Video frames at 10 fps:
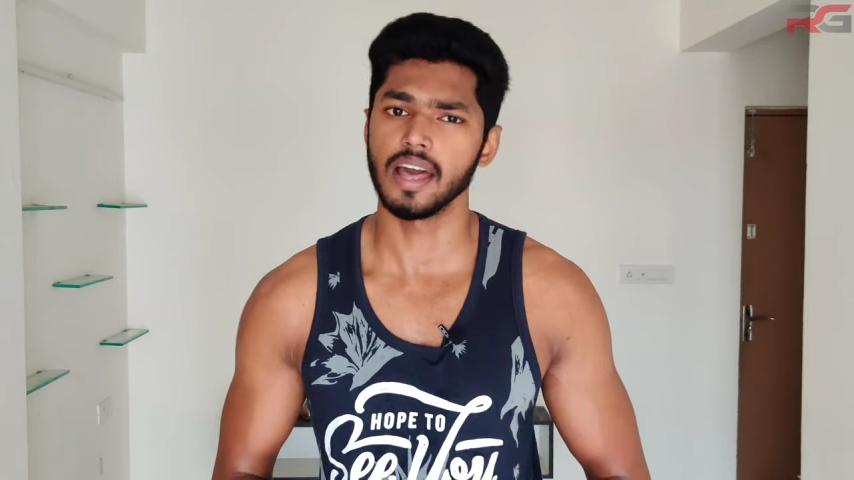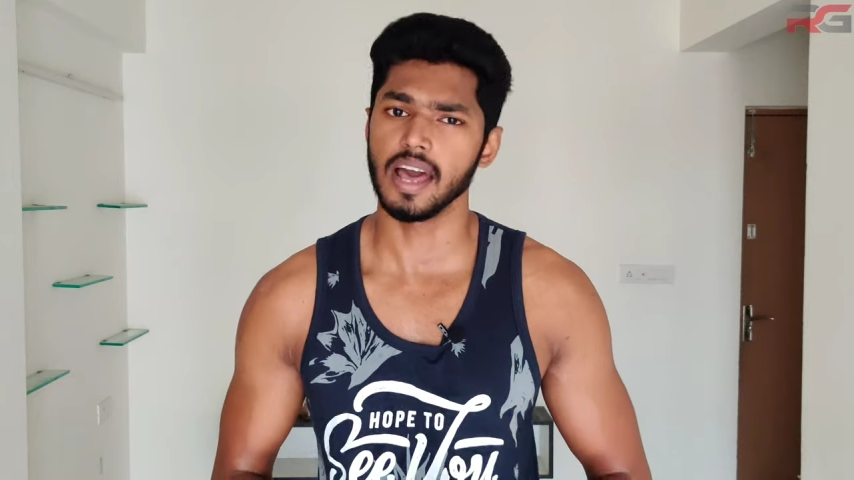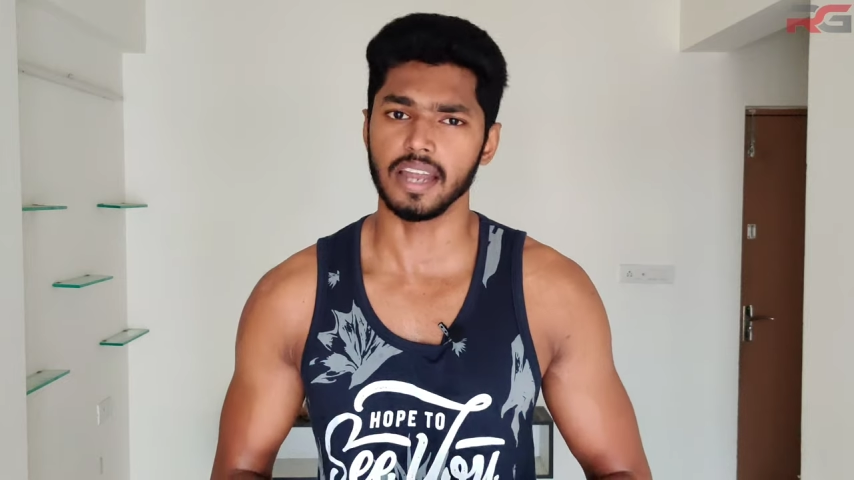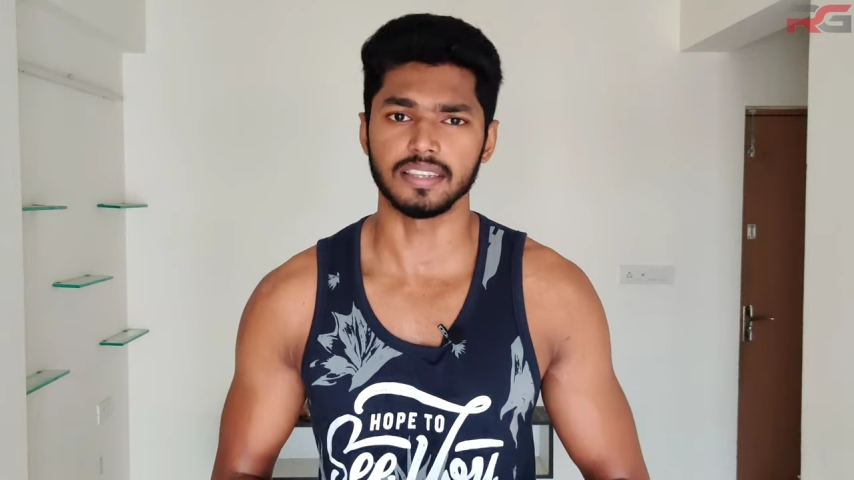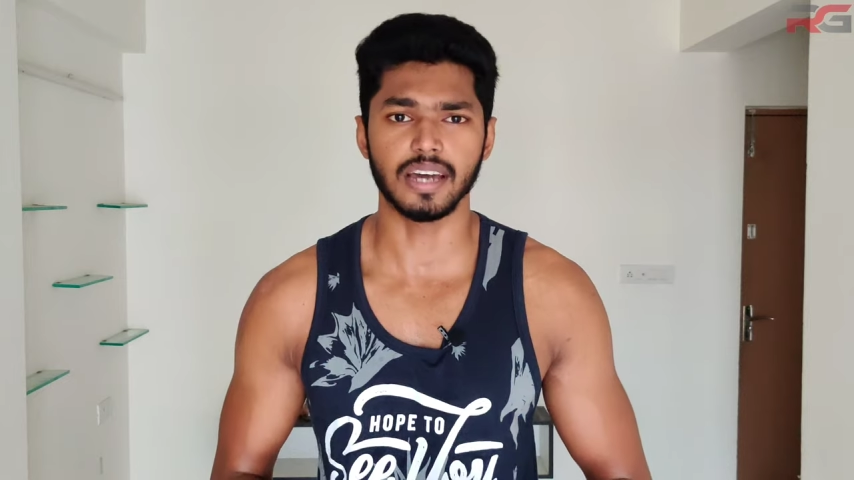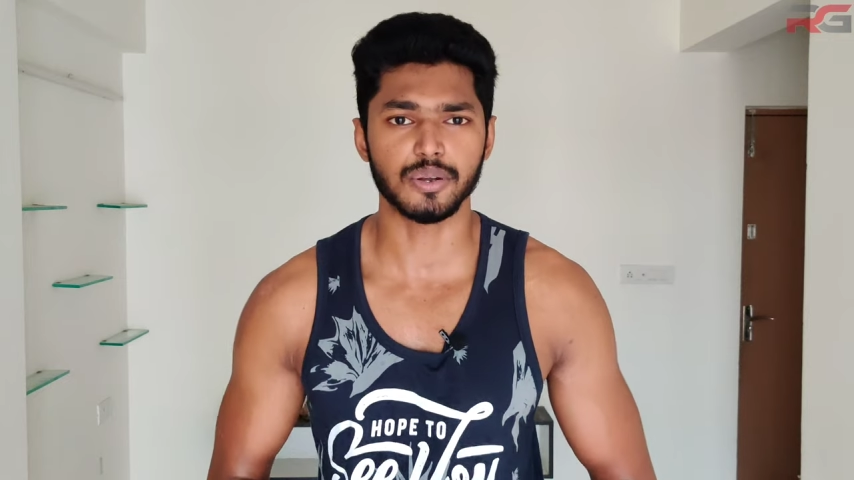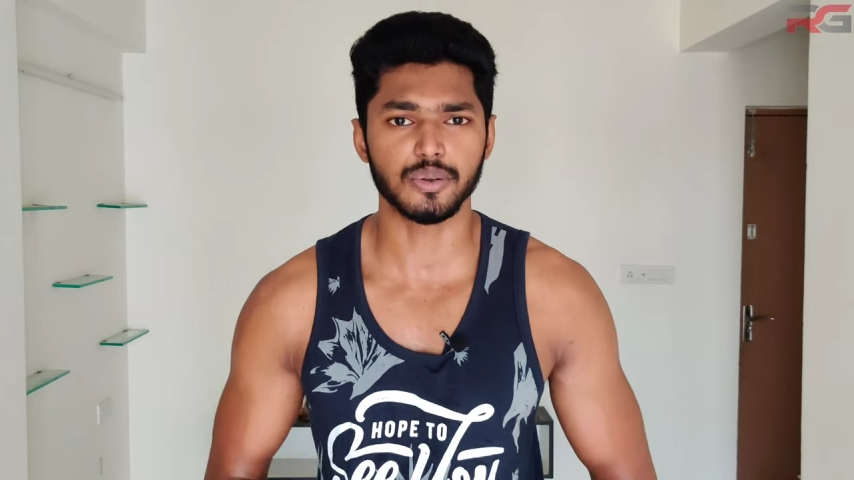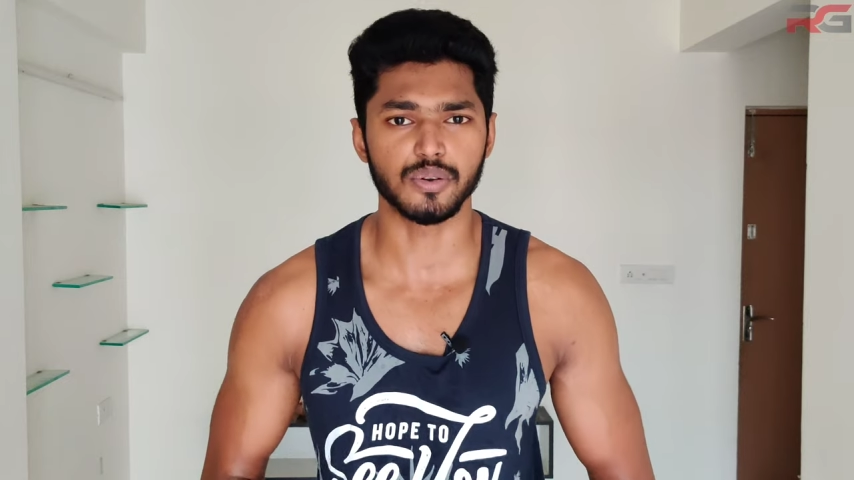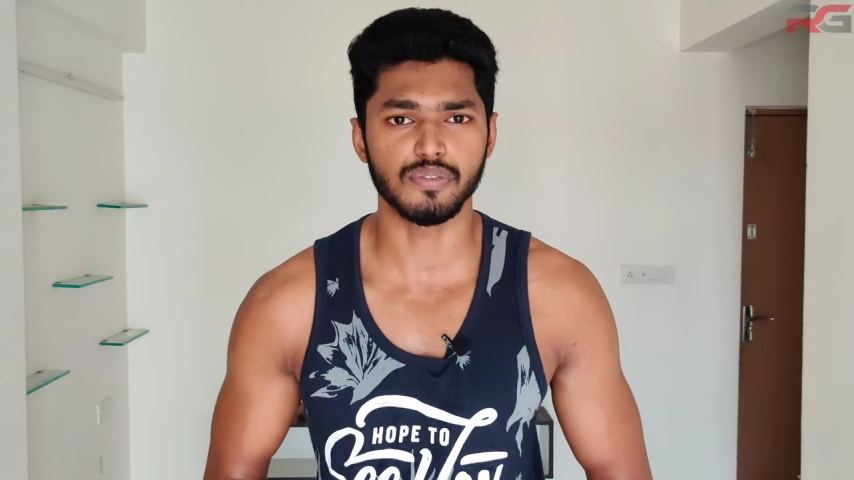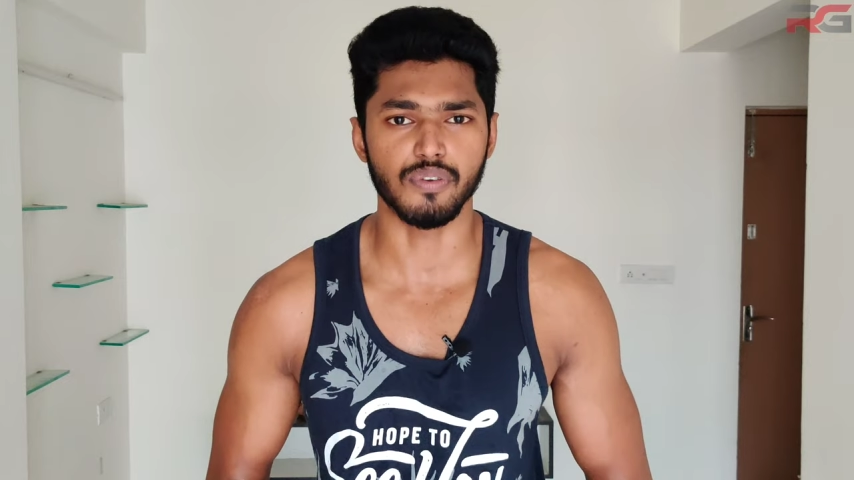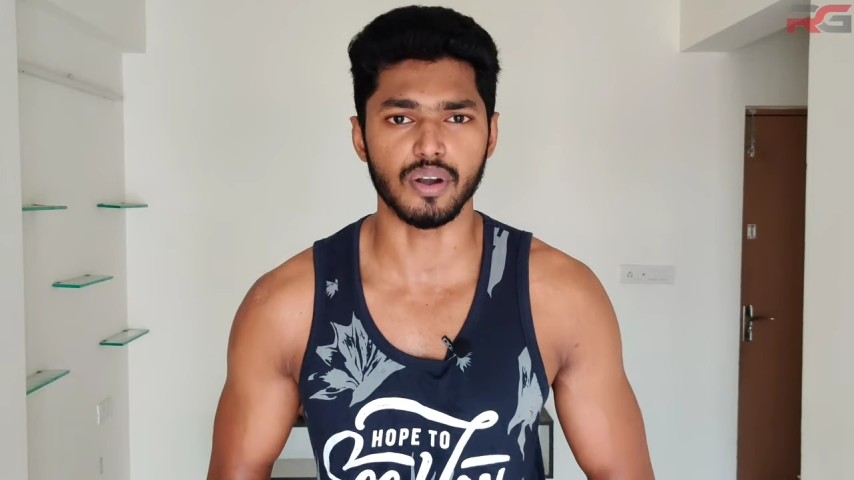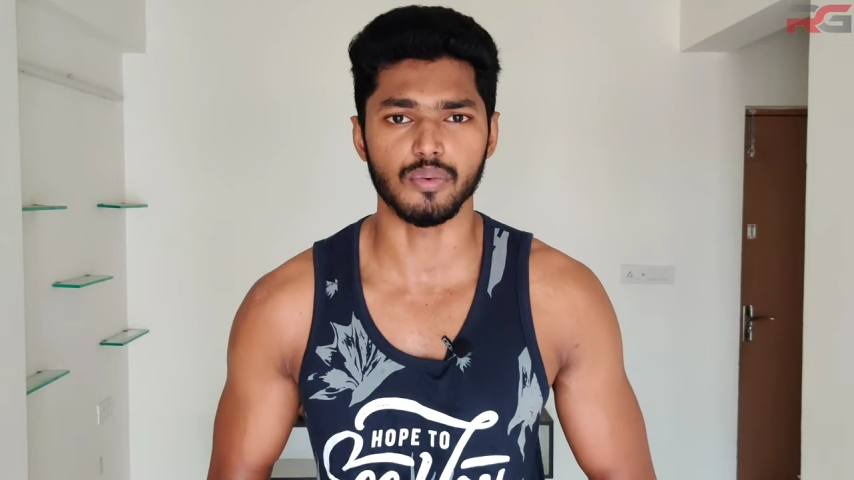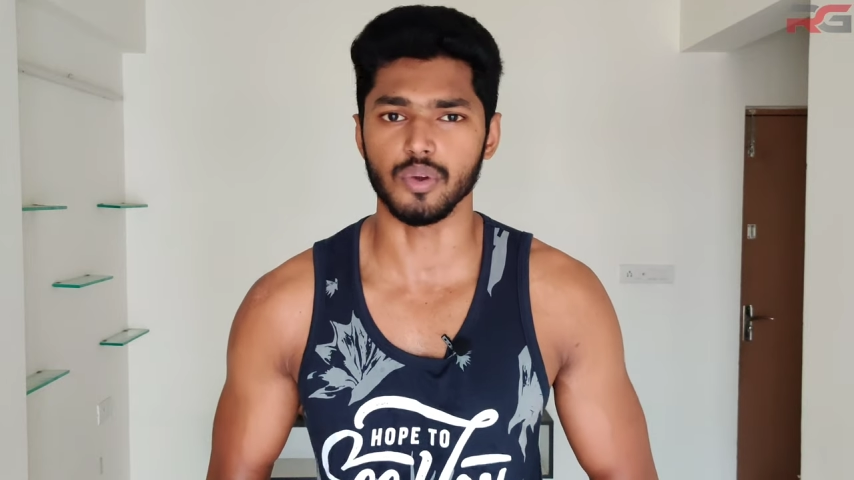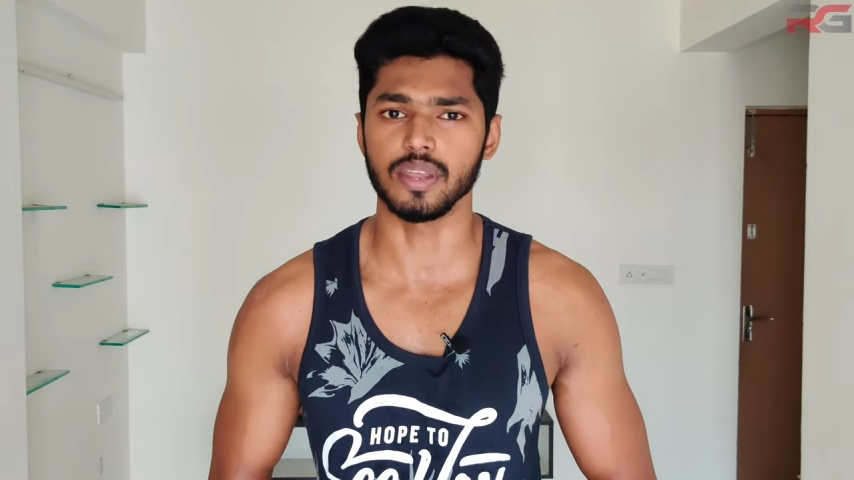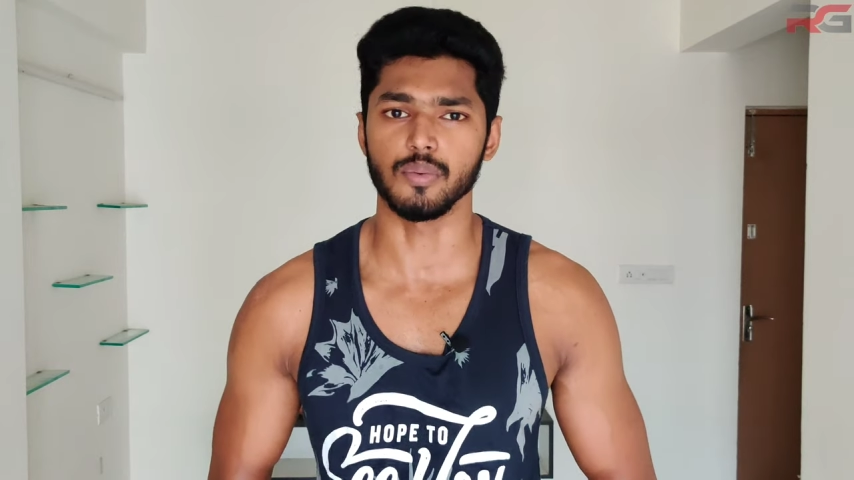and that too for
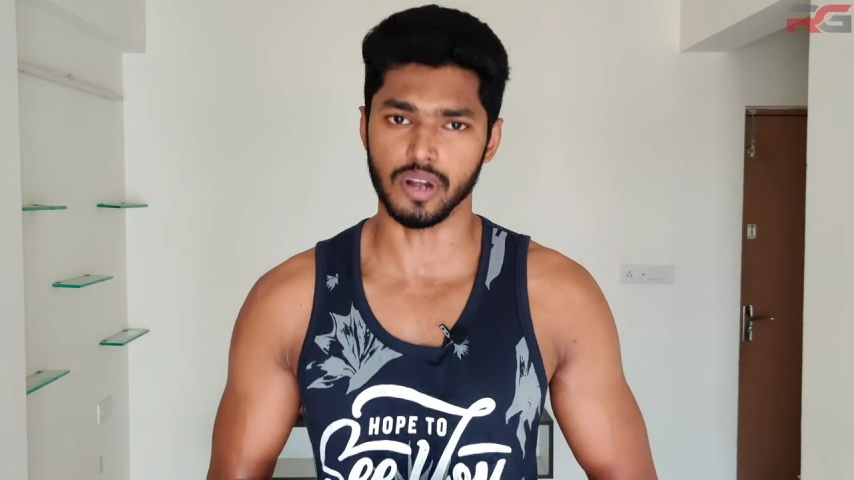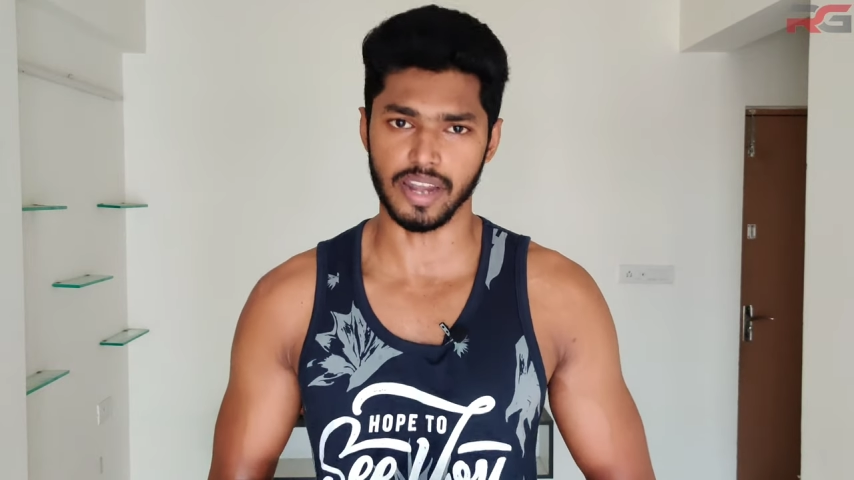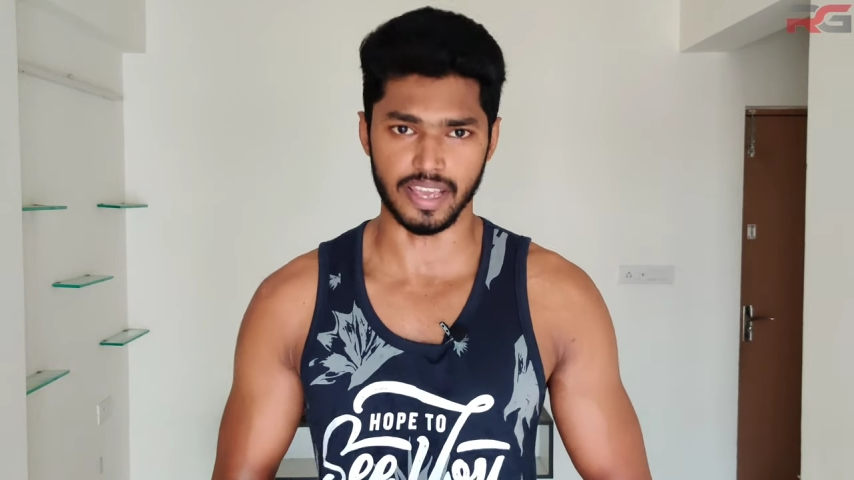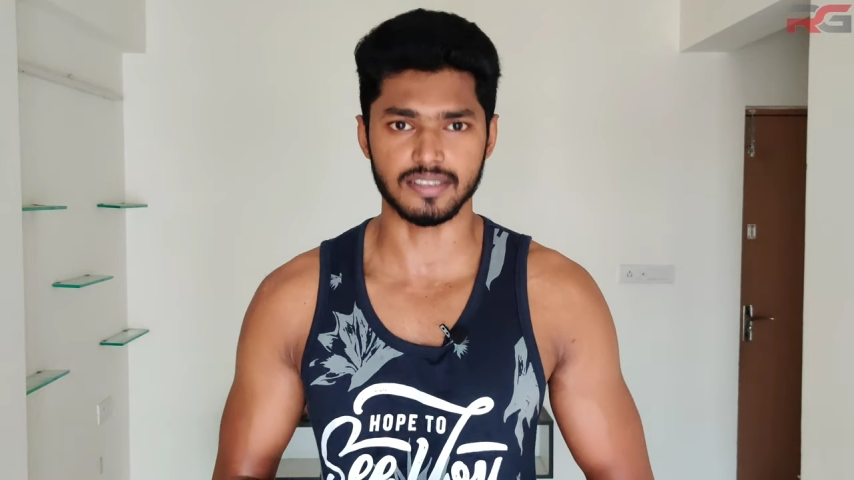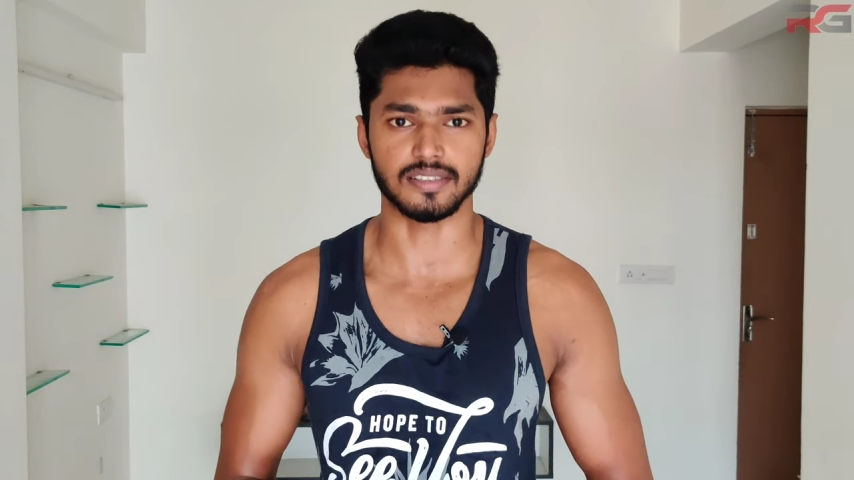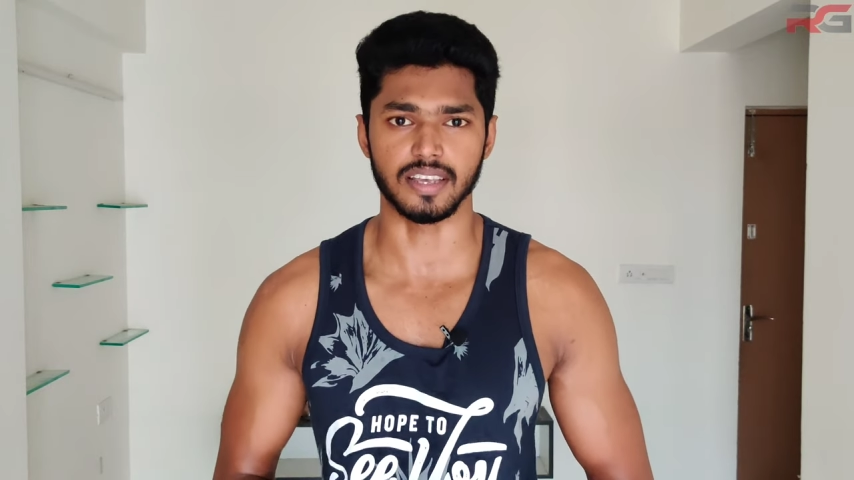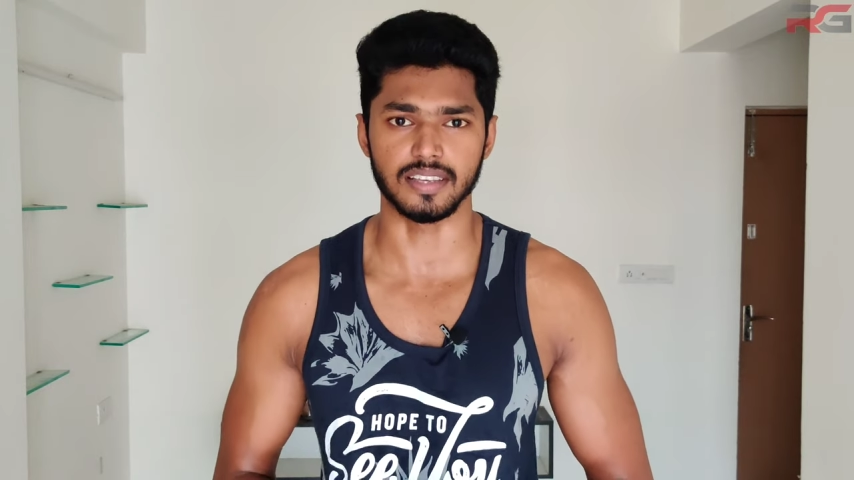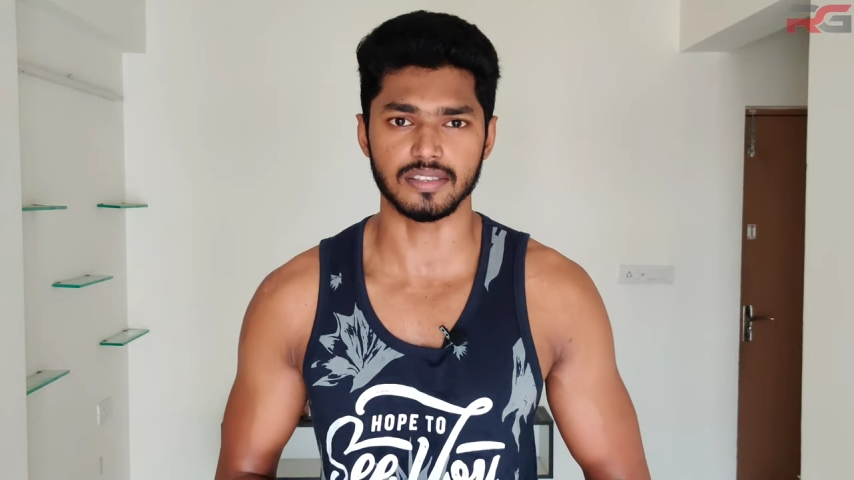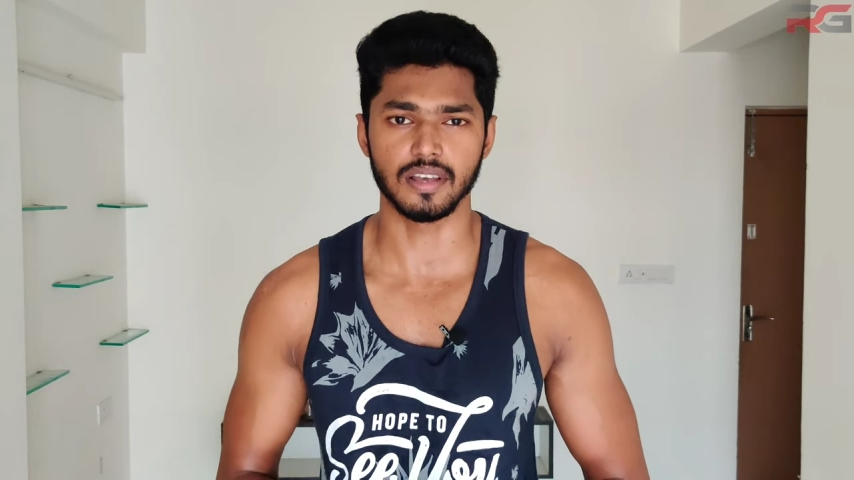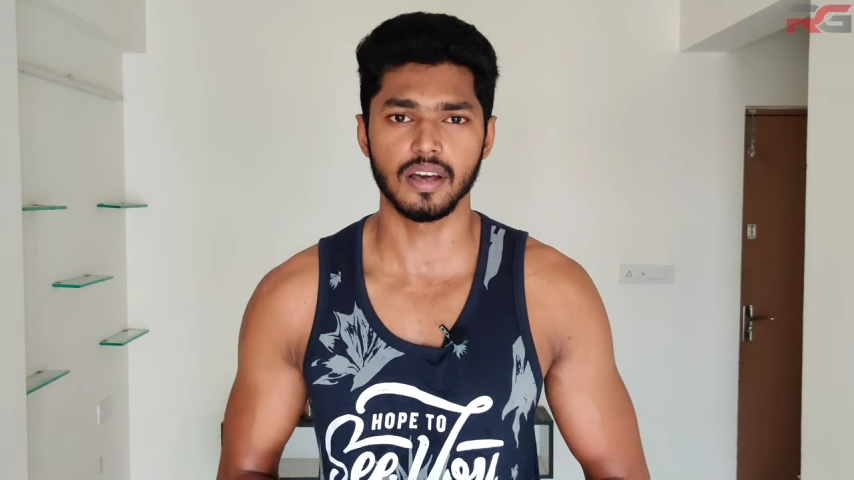only one exercise.